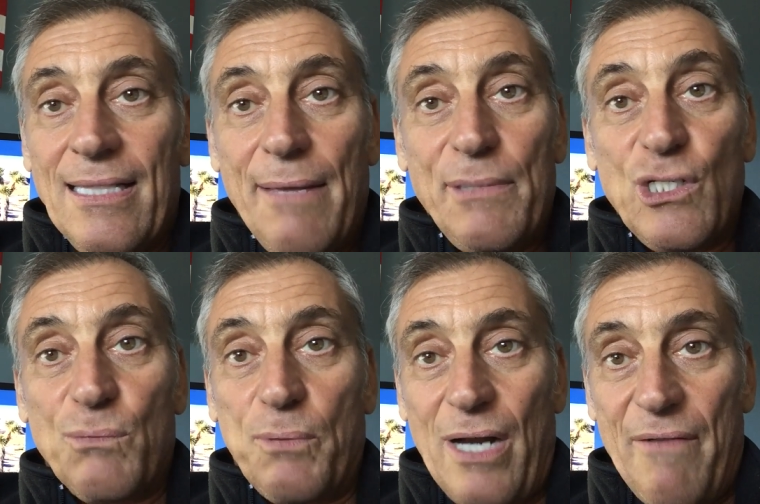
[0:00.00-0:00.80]
let me
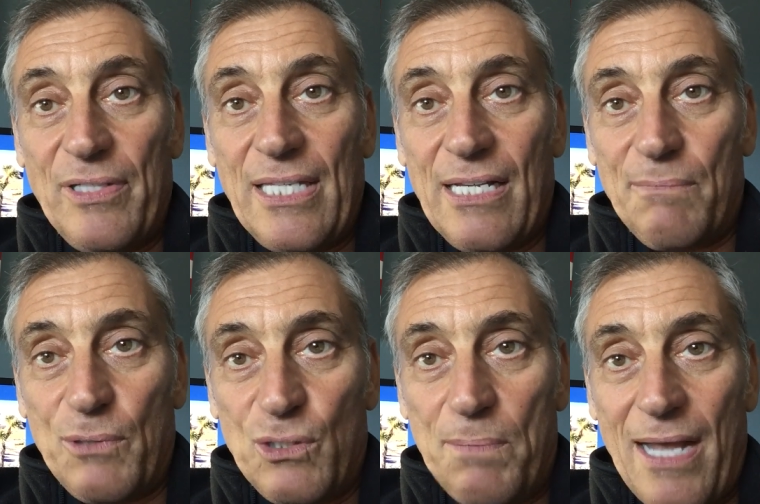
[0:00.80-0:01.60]
just put everything in
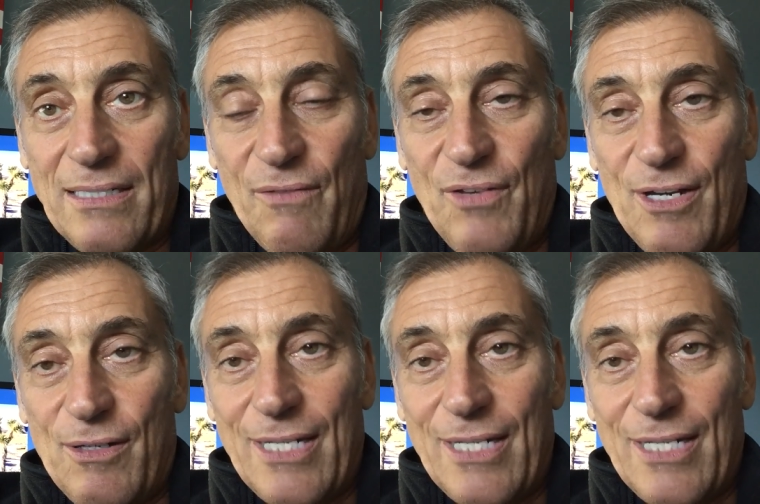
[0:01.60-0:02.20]
perspective here,